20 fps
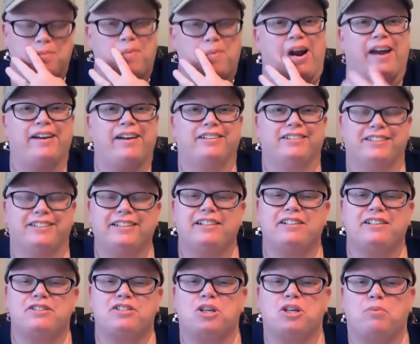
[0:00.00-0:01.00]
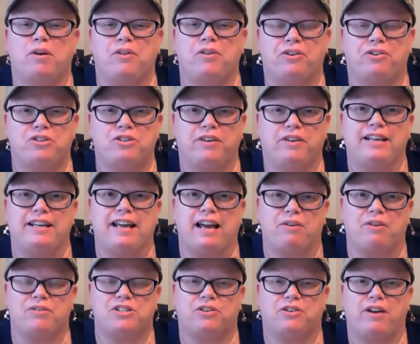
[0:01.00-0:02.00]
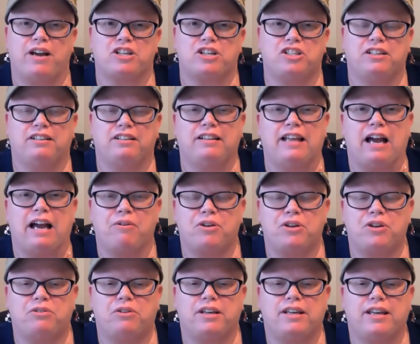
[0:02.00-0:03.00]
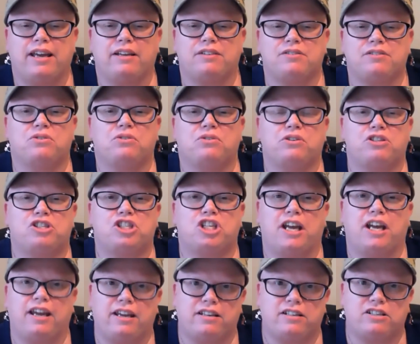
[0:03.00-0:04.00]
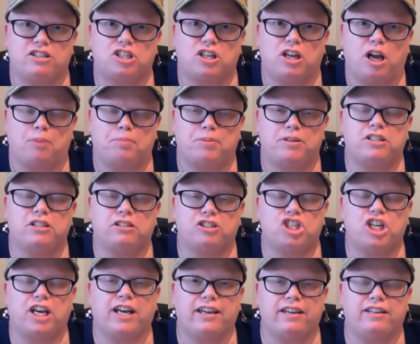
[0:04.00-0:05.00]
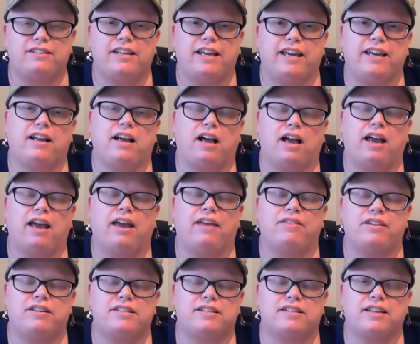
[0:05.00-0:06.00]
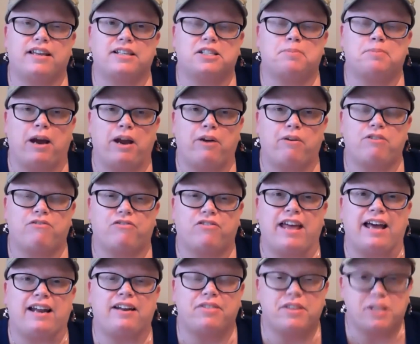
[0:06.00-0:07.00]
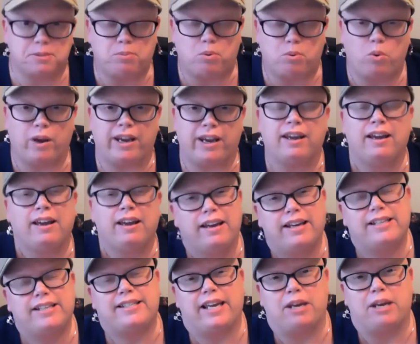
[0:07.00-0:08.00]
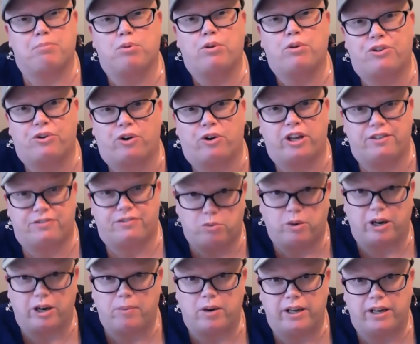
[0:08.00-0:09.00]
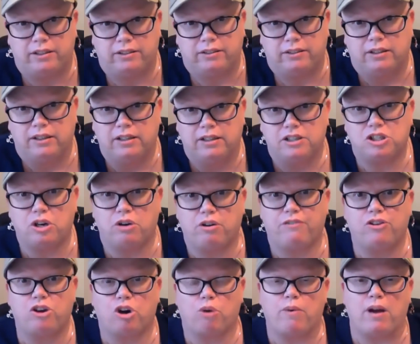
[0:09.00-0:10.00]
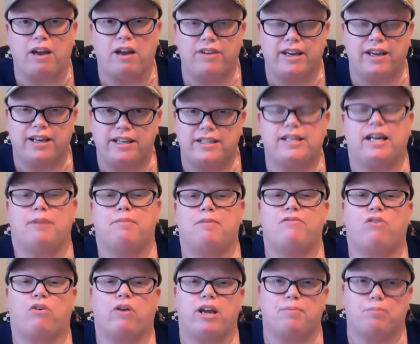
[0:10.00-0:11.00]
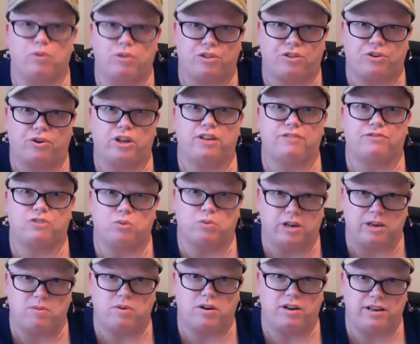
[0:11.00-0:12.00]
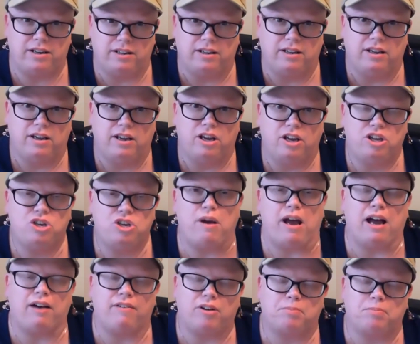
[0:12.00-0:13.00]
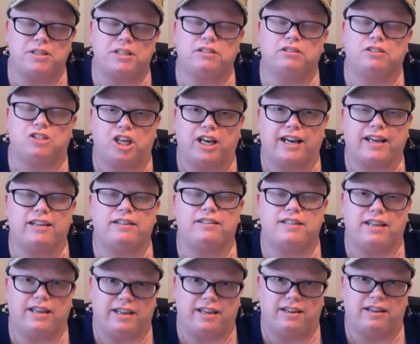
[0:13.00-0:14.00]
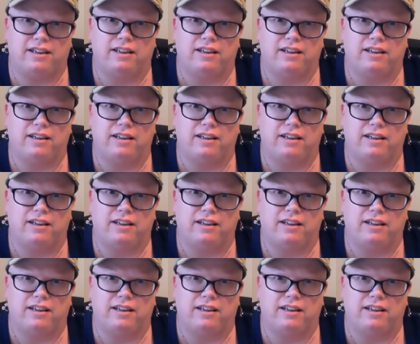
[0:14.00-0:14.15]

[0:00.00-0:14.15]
Right. So what they're doing now is they're actually allowing you to cancel or change up until check-in date, and its expiry for that at this point is April 30th, 21. So if you're arriving anytime before April 30th, 21, you have up until check-in date